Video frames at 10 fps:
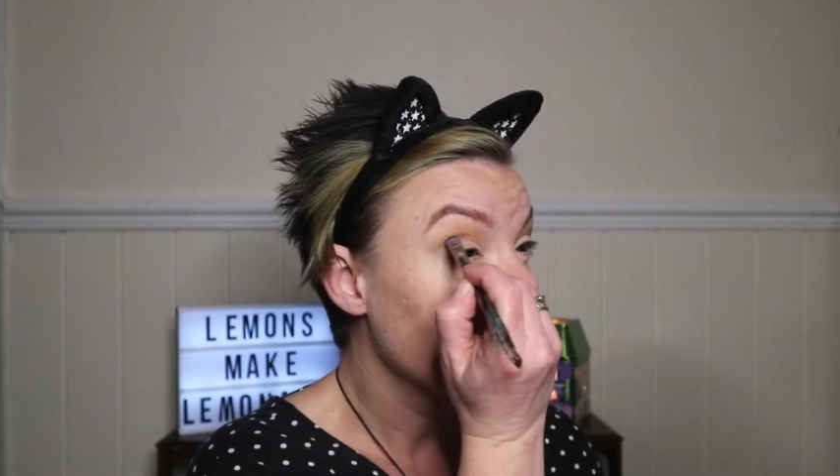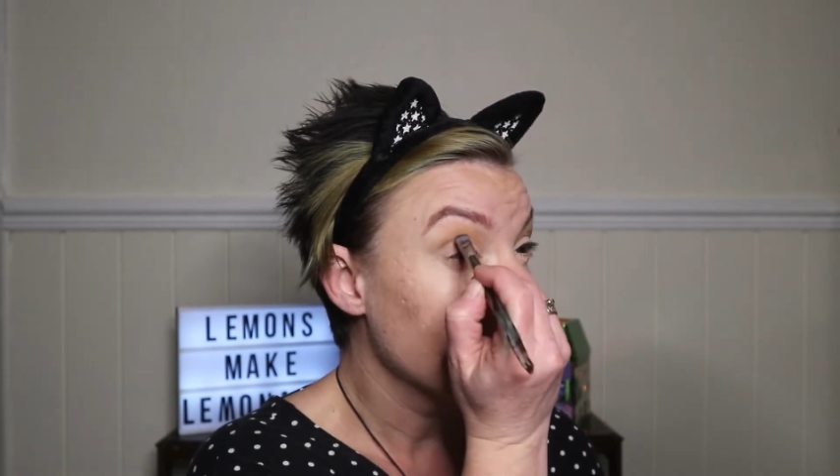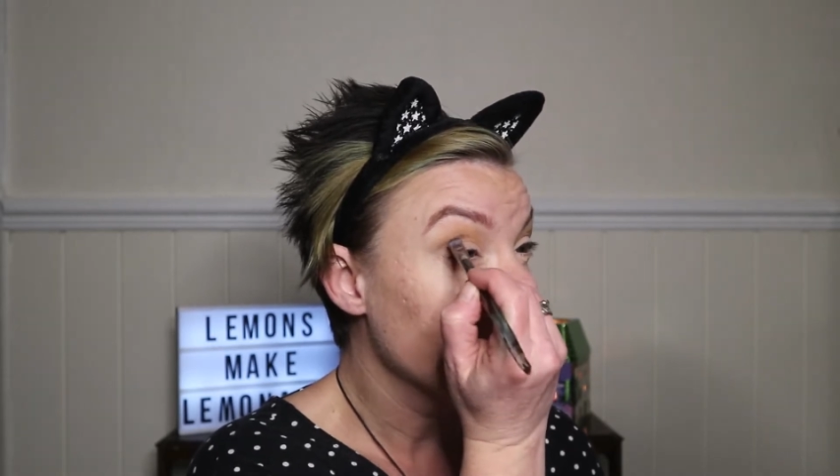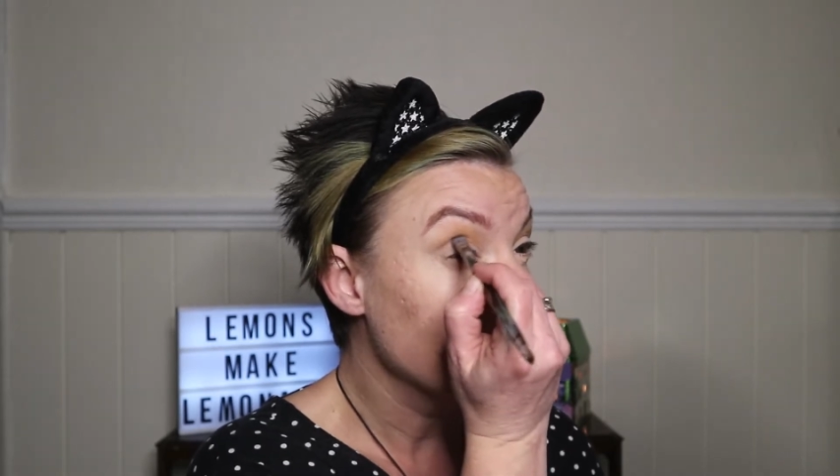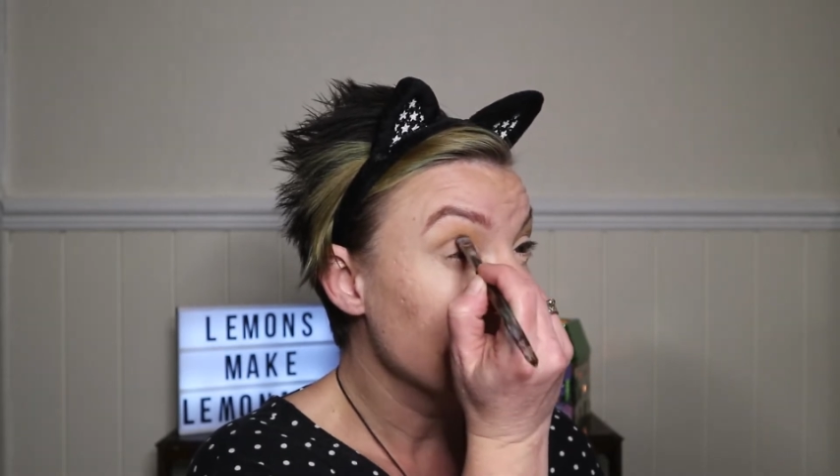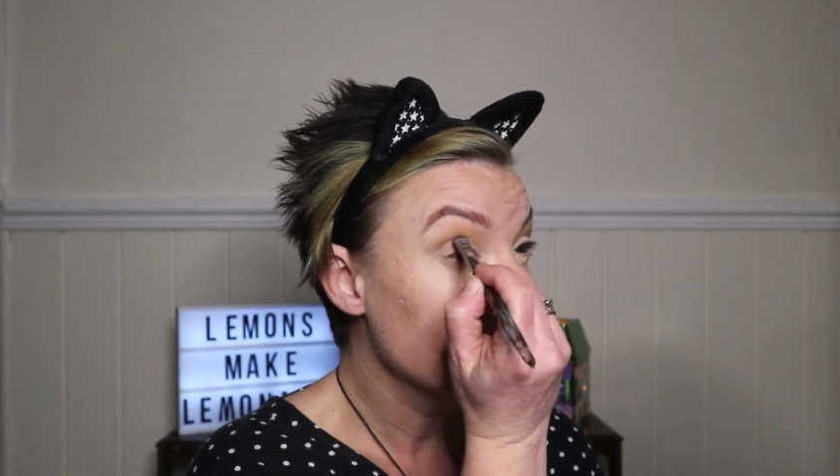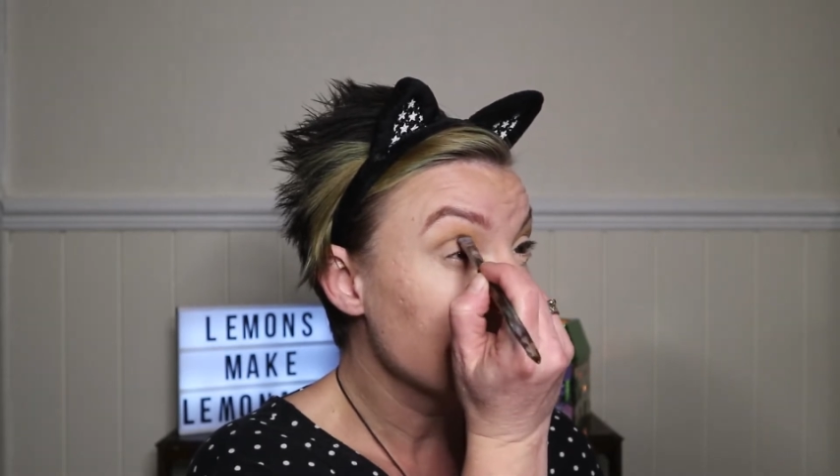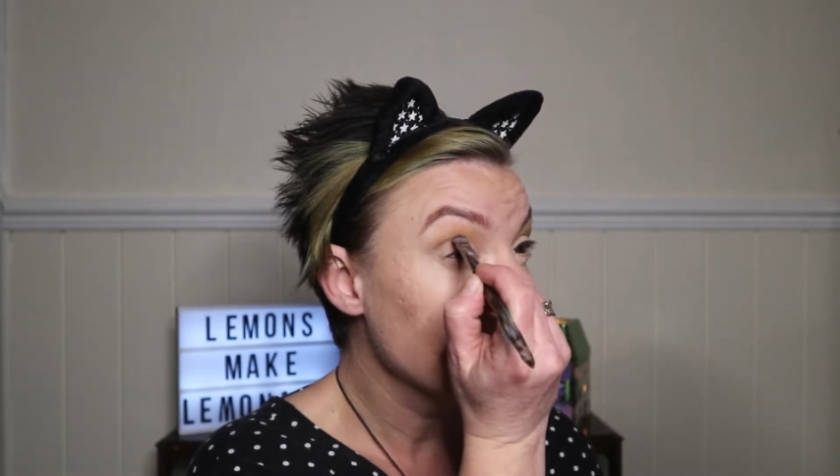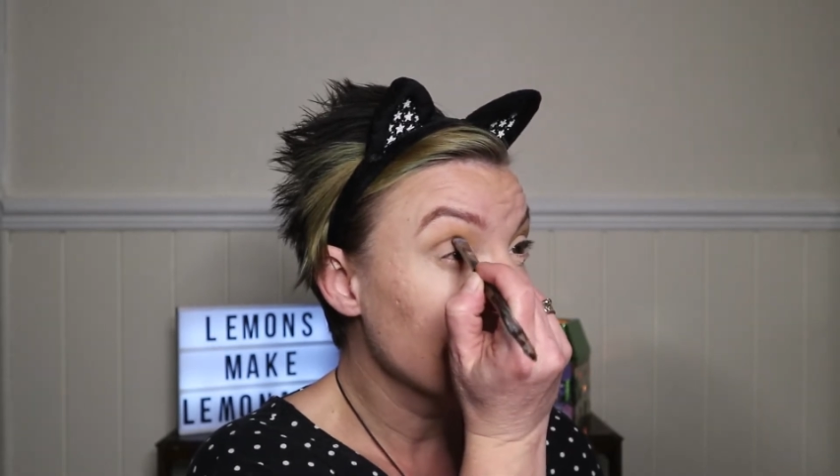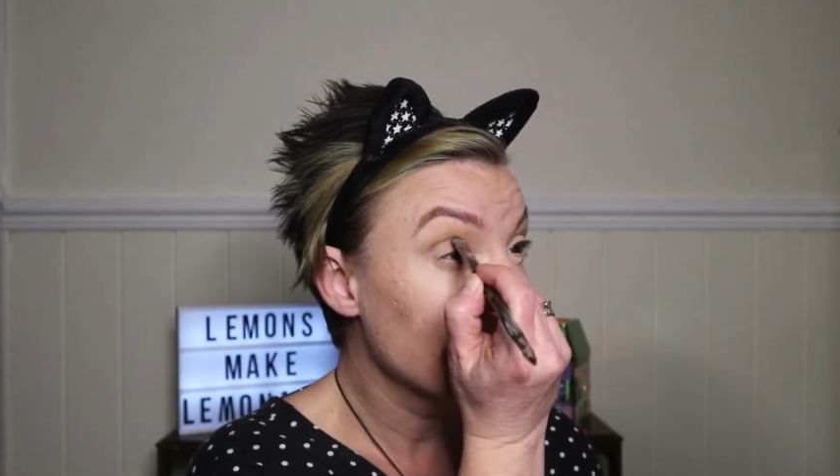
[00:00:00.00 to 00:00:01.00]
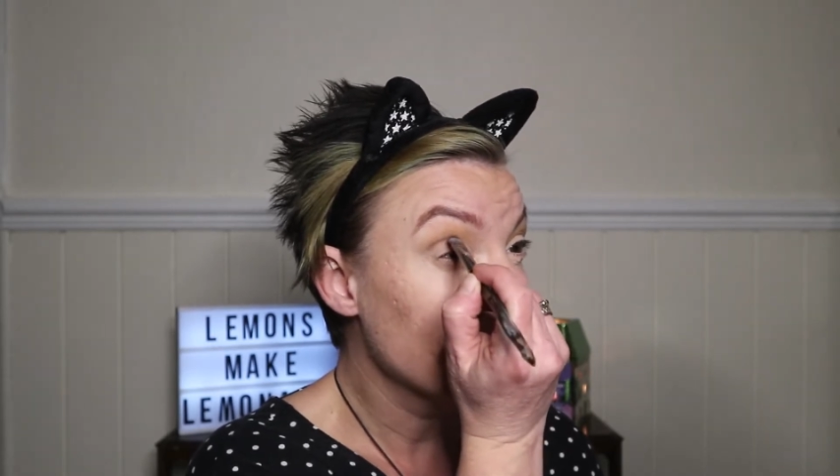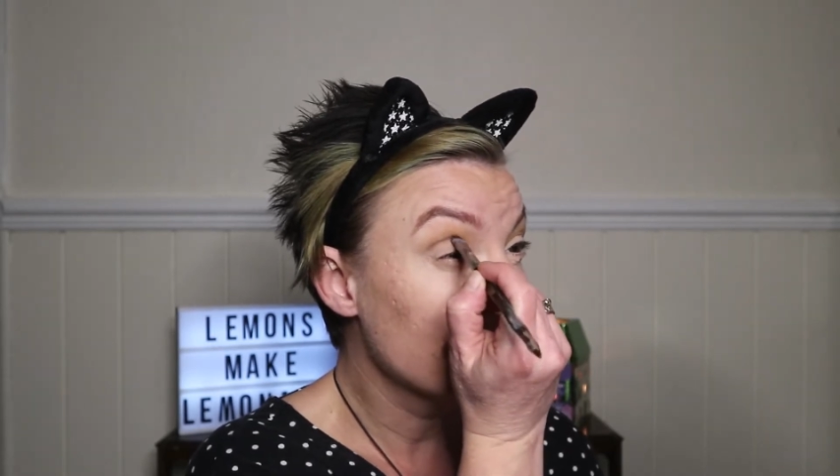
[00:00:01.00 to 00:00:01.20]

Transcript: I'm using